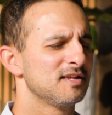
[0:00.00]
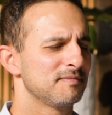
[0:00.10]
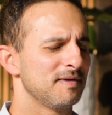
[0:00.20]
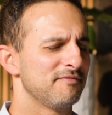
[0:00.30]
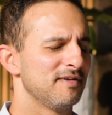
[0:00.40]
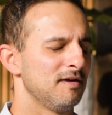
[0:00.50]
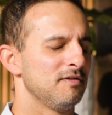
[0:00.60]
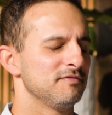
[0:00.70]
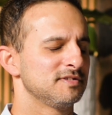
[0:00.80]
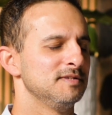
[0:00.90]
about,
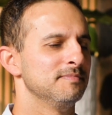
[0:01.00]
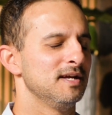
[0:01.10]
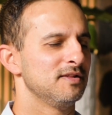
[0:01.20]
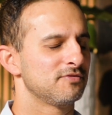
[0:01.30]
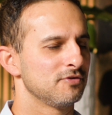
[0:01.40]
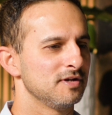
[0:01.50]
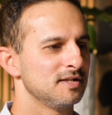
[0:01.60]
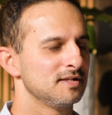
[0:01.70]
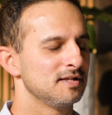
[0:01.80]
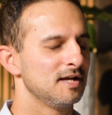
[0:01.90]
and obviously being through
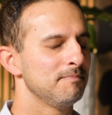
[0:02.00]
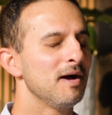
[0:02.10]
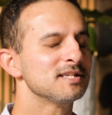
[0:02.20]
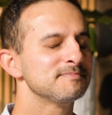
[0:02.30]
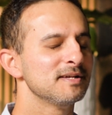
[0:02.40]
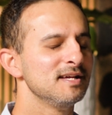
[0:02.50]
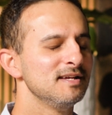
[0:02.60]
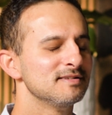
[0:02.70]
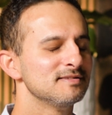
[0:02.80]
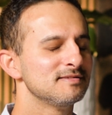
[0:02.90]
it, it must
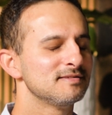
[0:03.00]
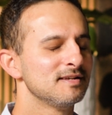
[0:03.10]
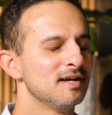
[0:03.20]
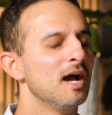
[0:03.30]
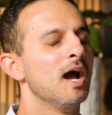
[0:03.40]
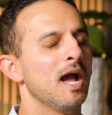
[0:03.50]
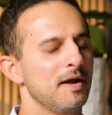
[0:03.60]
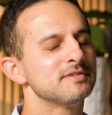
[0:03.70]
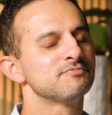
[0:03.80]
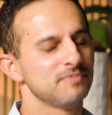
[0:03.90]
be,
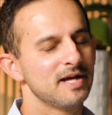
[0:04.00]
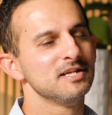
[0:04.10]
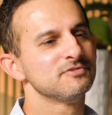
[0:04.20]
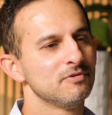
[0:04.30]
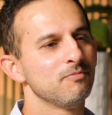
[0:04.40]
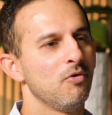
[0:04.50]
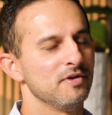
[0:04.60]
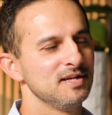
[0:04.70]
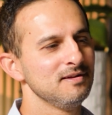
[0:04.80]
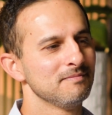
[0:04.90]
it is
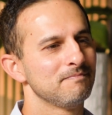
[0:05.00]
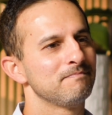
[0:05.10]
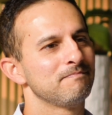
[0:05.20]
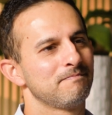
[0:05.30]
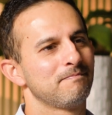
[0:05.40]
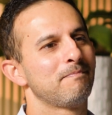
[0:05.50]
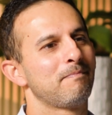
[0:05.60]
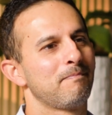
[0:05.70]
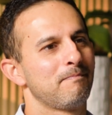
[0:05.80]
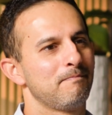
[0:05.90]
rewarding,
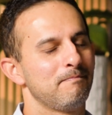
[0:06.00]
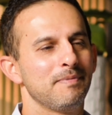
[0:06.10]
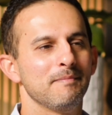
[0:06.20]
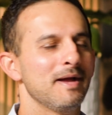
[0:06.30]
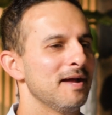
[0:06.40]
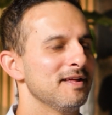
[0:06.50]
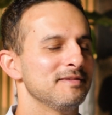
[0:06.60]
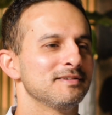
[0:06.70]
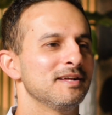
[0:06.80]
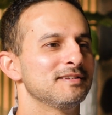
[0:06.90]
but man,
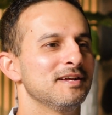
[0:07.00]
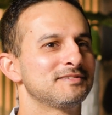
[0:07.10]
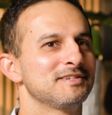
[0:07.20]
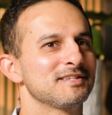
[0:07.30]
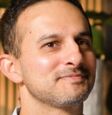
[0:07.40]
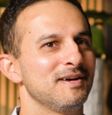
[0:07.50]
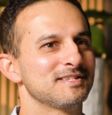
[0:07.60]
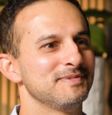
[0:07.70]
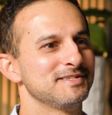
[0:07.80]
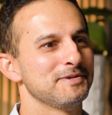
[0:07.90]
it just
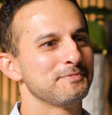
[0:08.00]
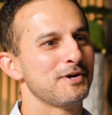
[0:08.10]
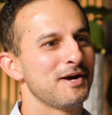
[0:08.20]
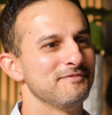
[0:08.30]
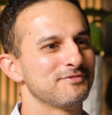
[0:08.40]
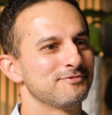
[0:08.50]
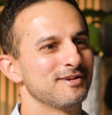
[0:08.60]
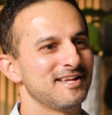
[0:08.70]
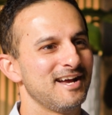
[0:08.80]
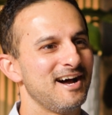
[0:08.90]
must be sometimes
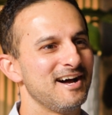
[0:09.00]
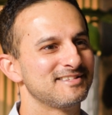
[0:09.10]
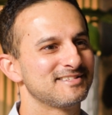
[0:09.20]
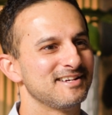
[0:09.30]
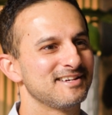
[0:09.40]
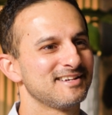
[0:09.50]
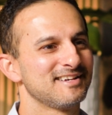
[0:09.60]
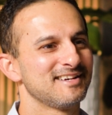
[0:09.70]
really hard to